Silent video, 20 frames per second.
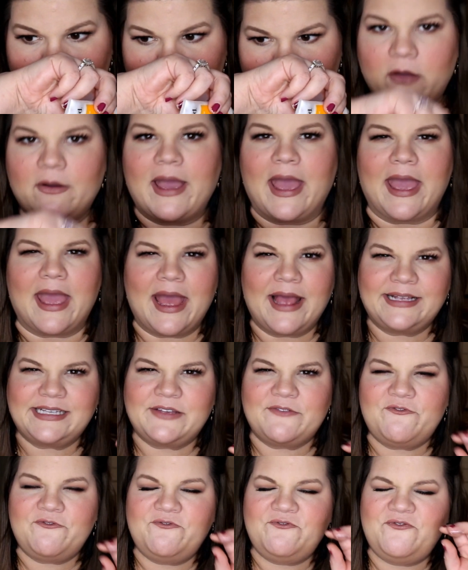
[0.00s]
okay, it has
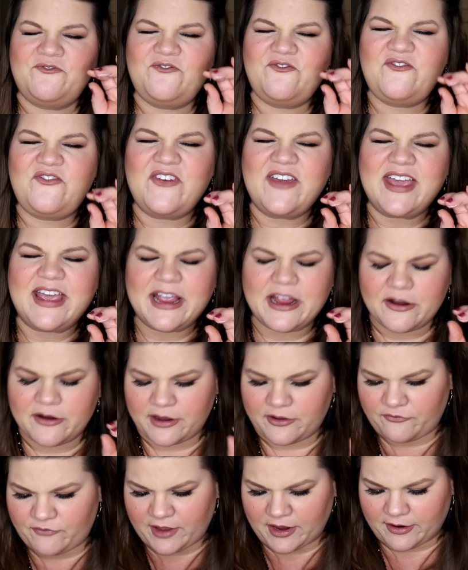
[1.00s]
a
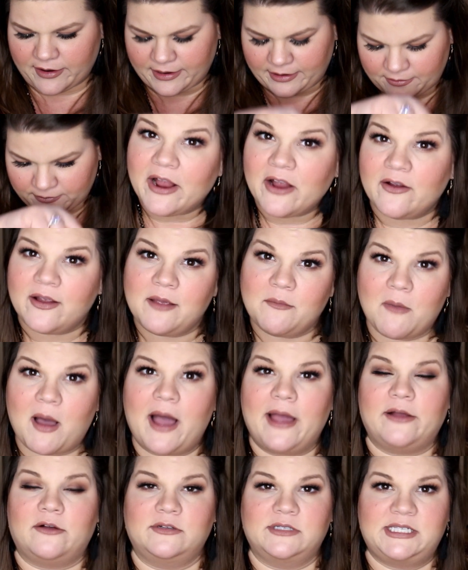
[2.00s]
very, very, very
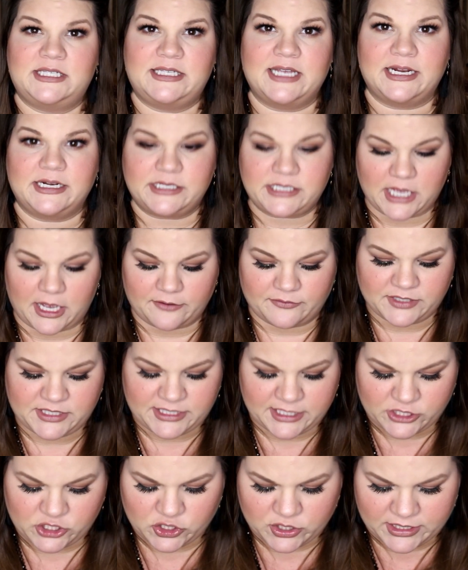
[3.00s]
mild scent of
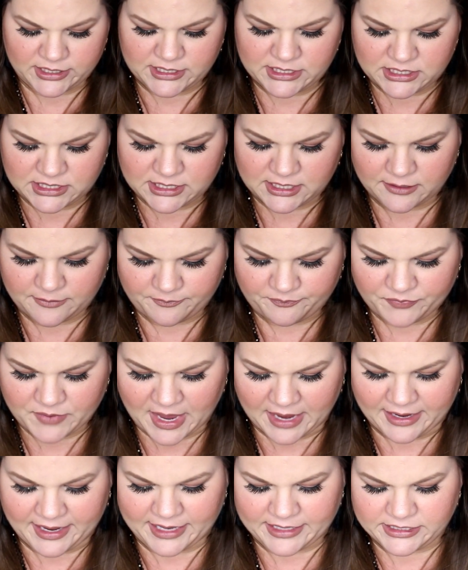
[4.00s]
citrus.
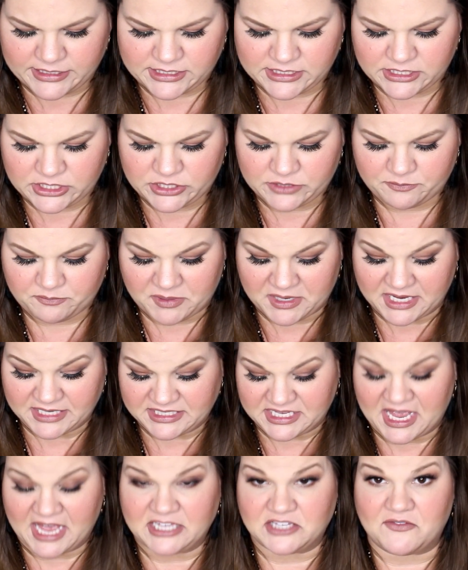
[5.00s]
I guess
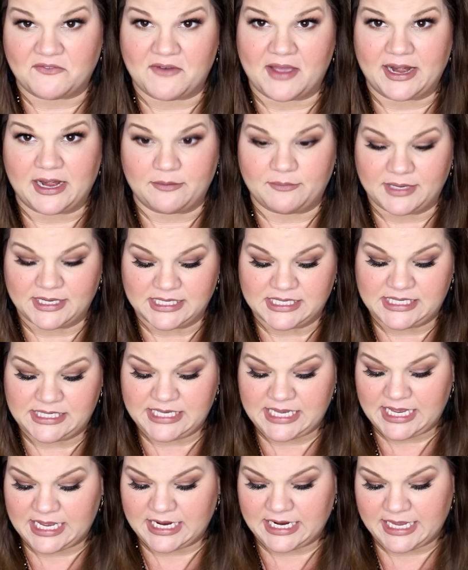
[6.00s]
because it has a vitamin
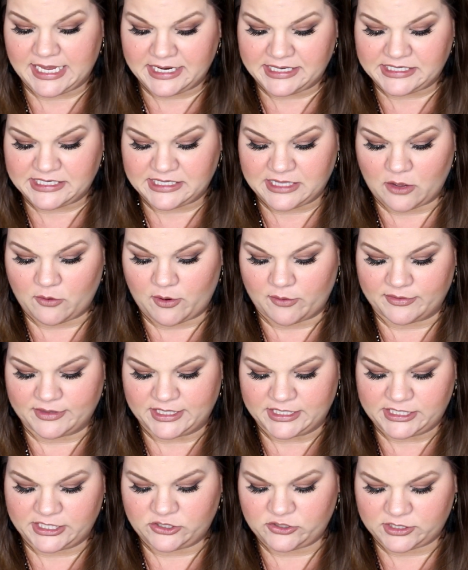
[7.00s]
C in it, they went with
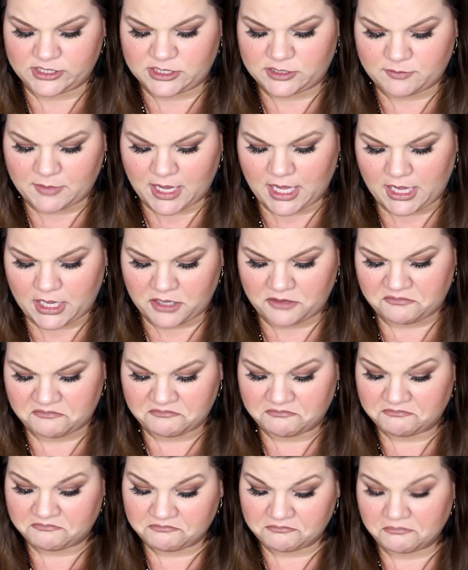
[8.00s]
the citrus smell.
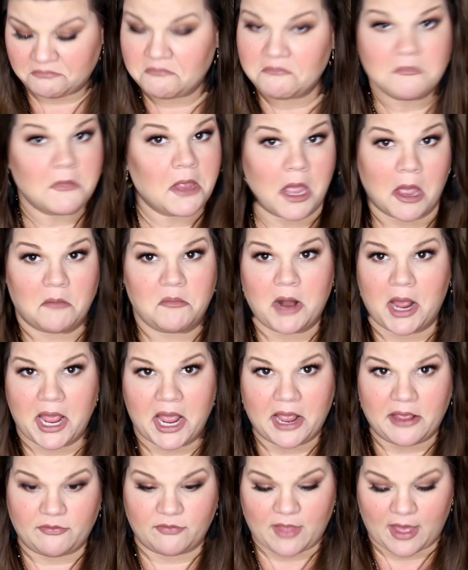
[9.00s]
I'm not
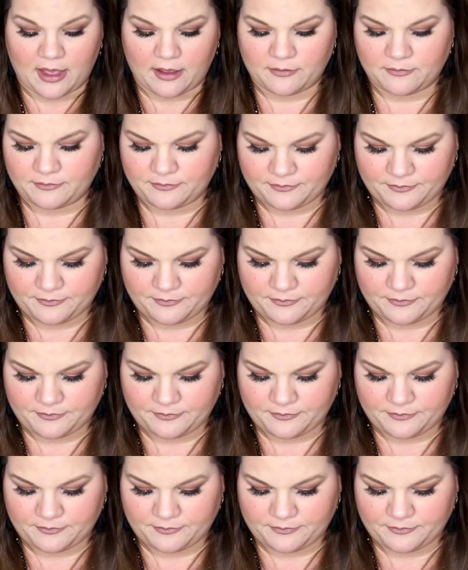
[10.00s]
hating that.